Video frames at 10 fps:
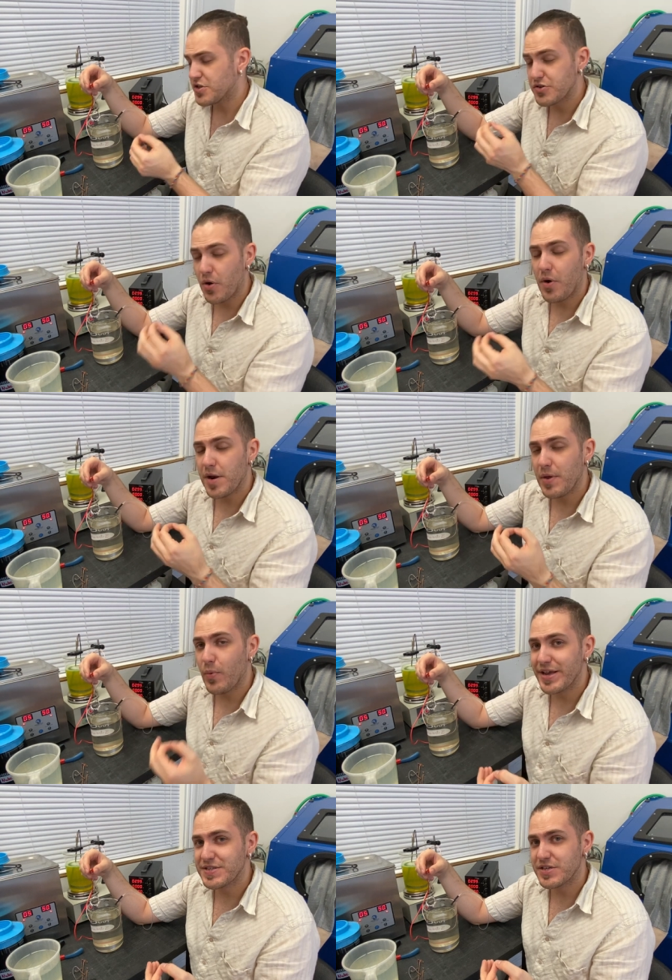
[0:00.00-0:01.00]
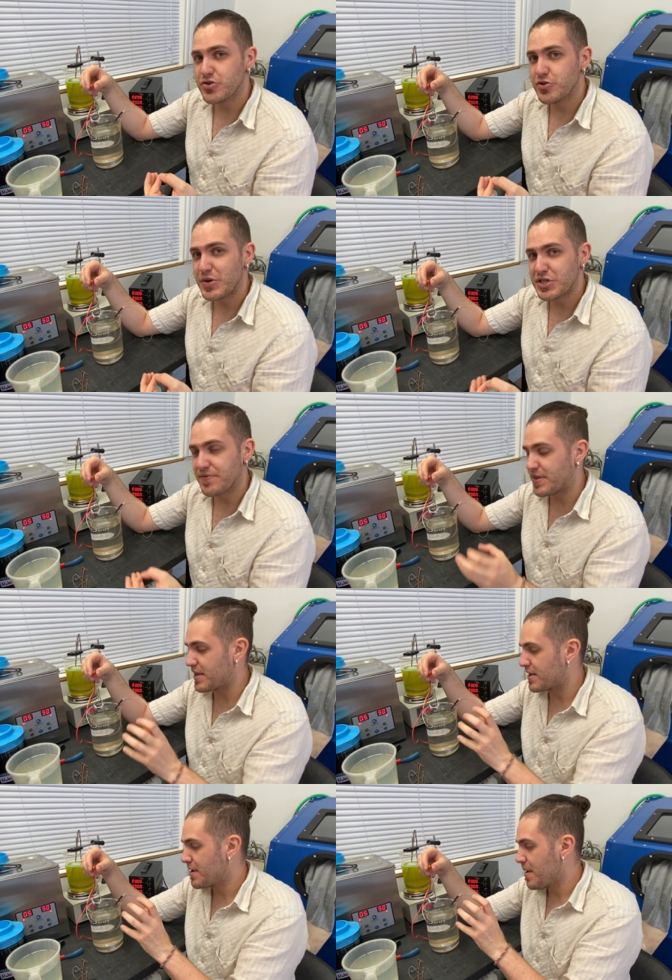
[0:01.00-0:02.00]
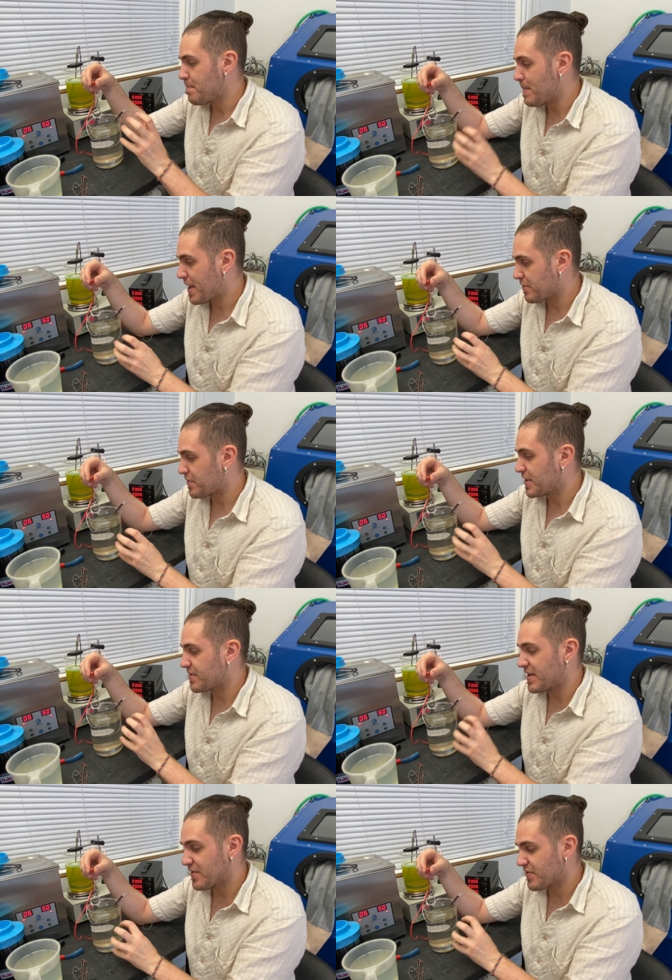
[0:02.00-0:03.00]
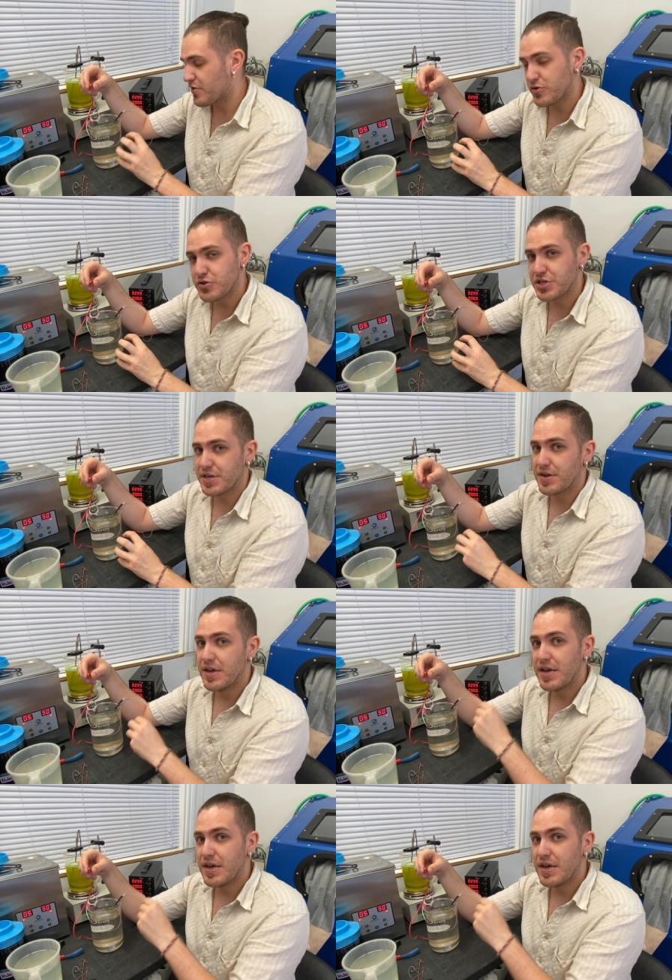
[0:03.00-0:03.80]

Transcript: You don't wanna be wasting too much of the metal that's in solution